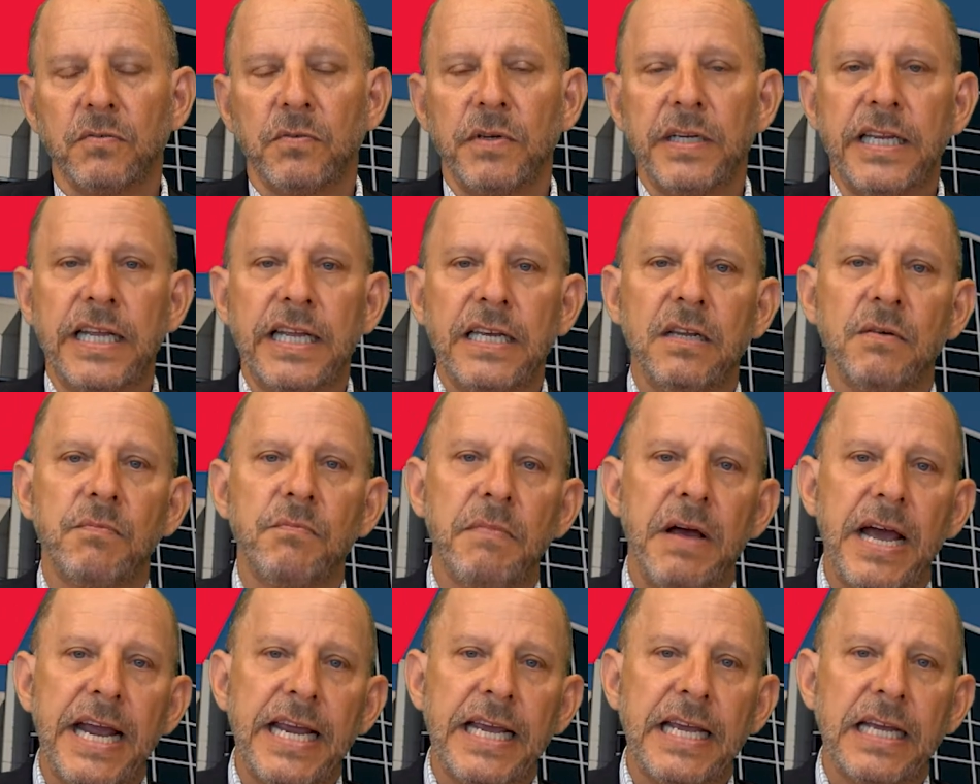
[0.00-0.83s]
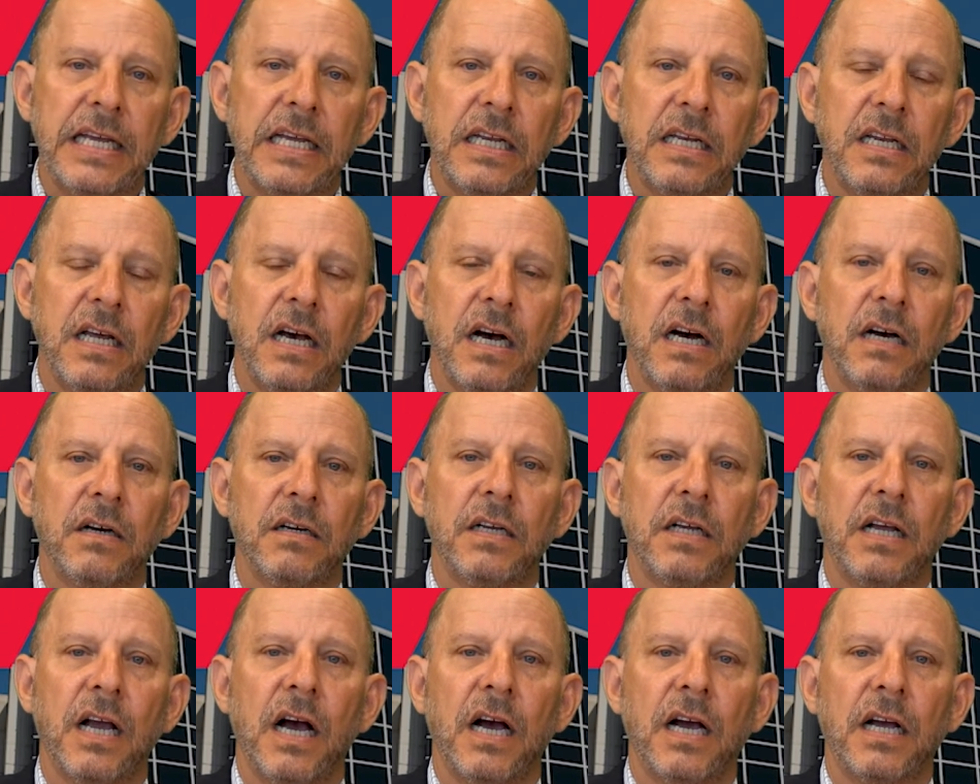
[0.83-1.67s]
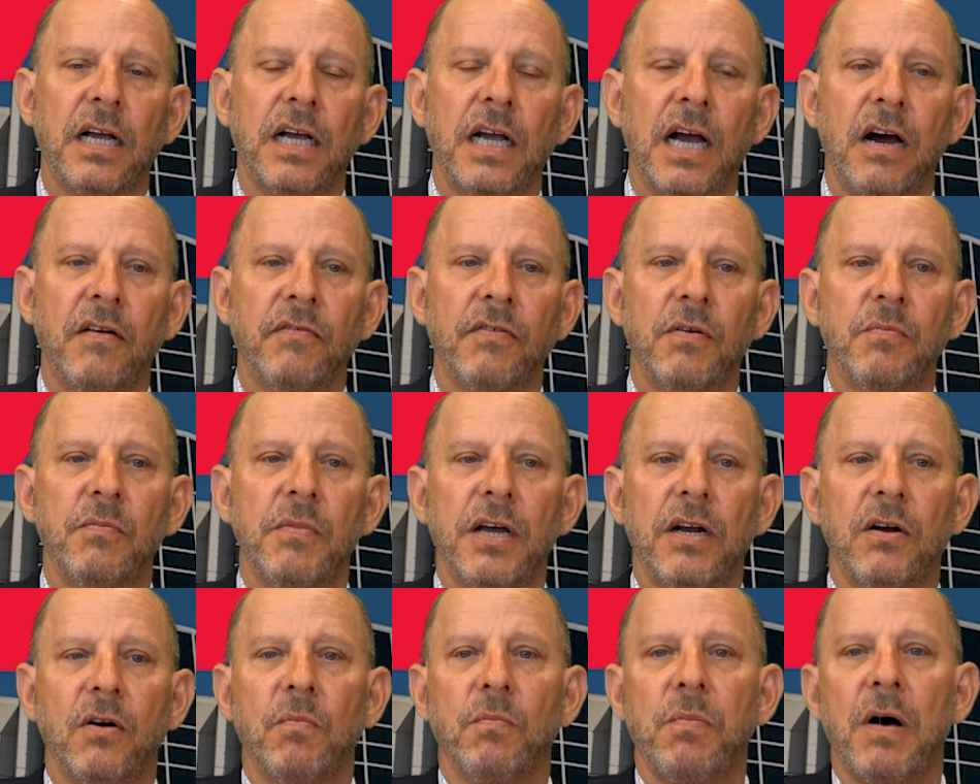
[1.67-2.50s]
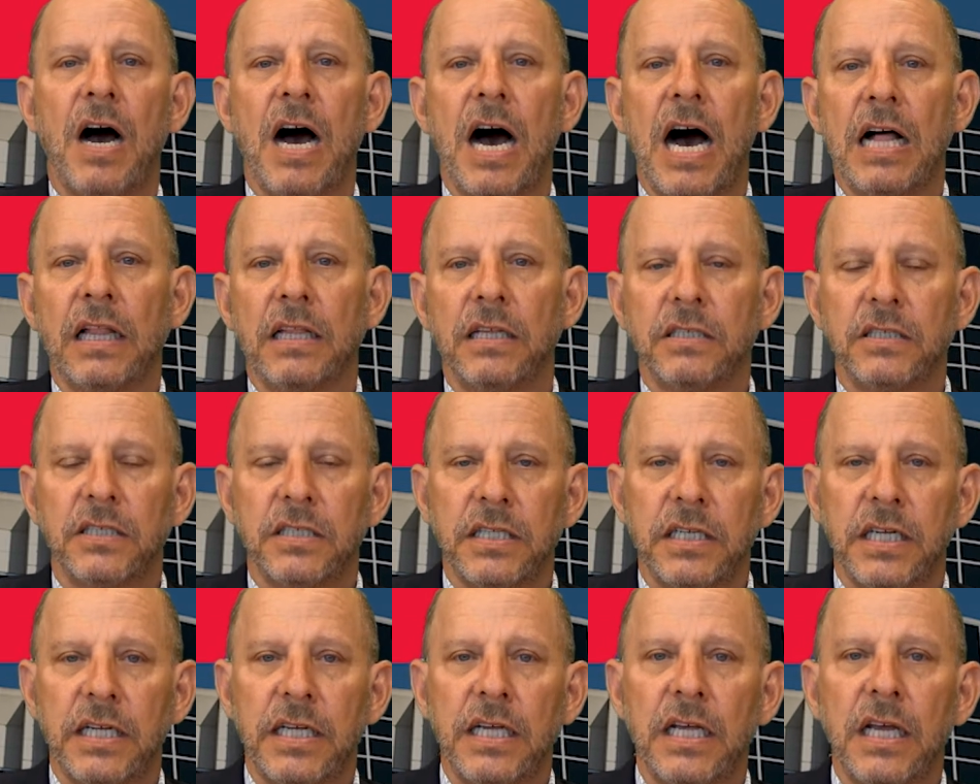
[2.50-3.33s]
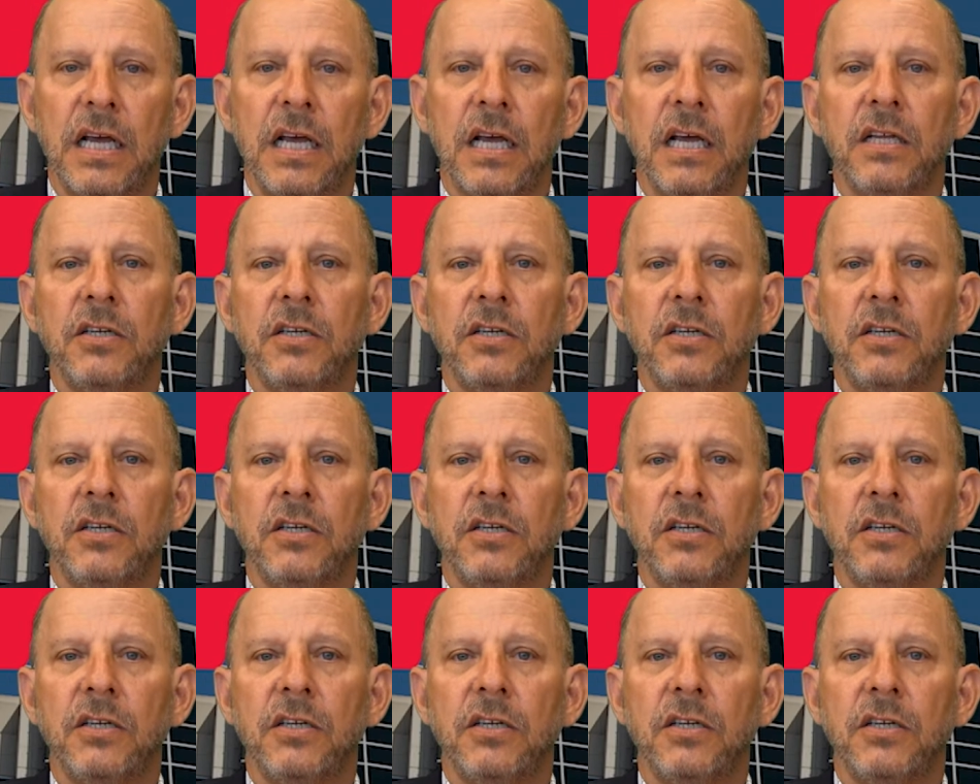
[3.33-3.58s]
We need to make it a governmental policy